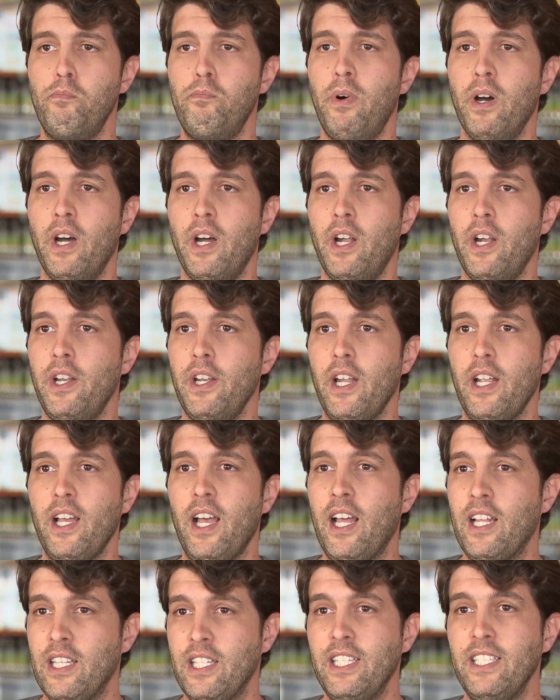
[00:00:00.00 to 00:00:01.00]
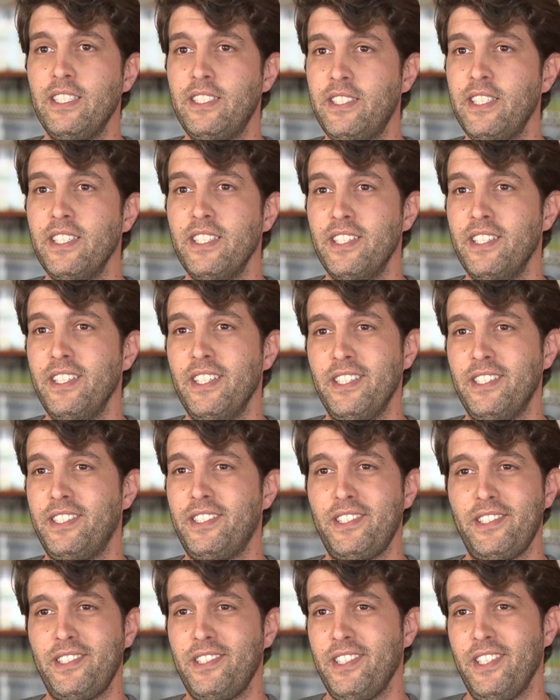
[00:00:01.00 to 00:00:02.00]
but at least it
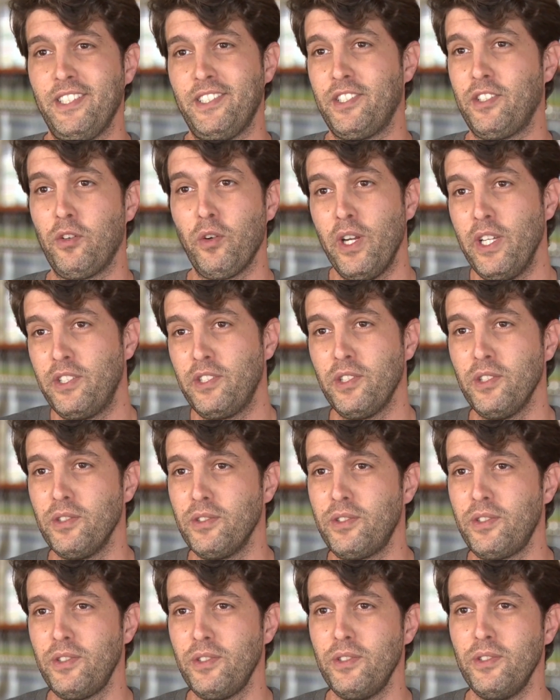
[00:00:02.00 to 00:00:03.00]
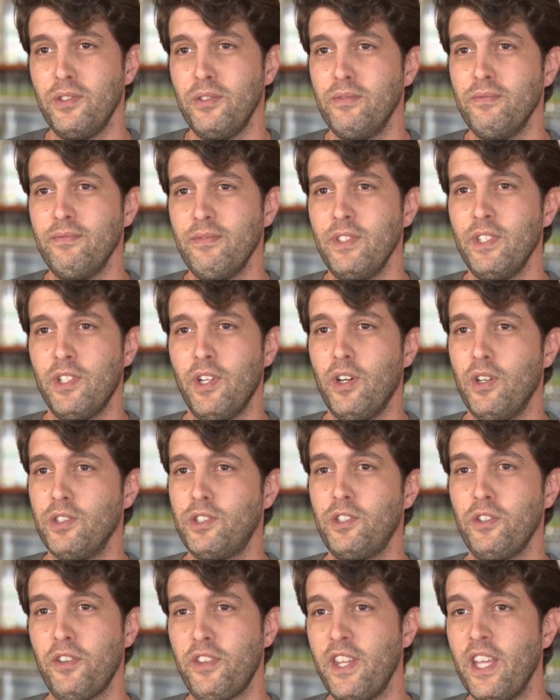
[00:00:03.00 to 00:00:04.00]
is, it's great to, to, you know,
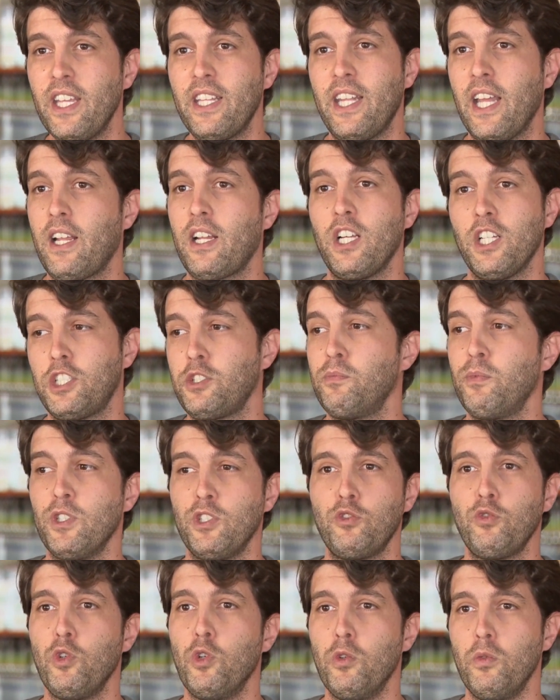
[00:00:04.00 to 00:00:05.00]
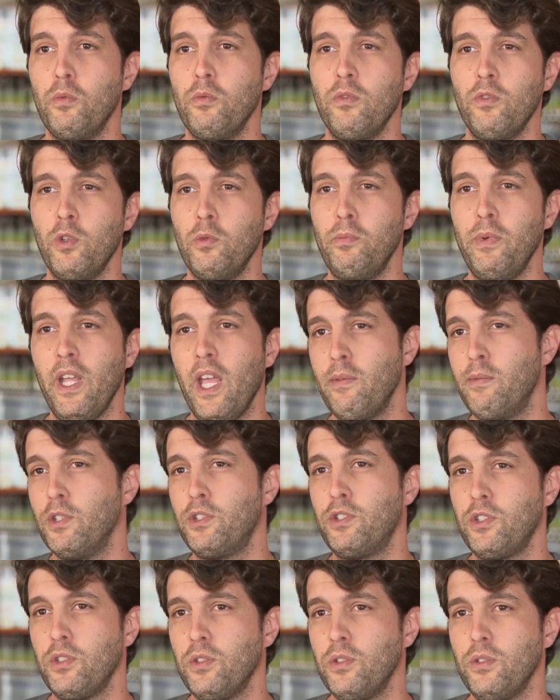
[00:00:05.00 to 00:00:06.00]
to think that customers will, will be able
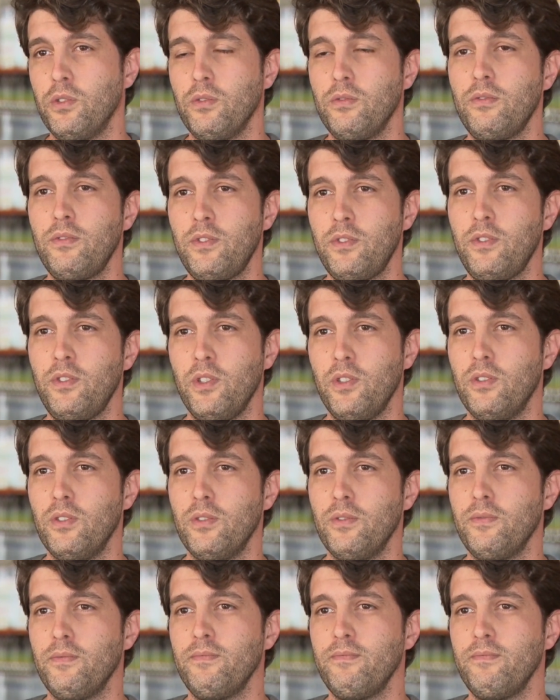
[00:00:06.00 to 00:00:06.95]
to, to,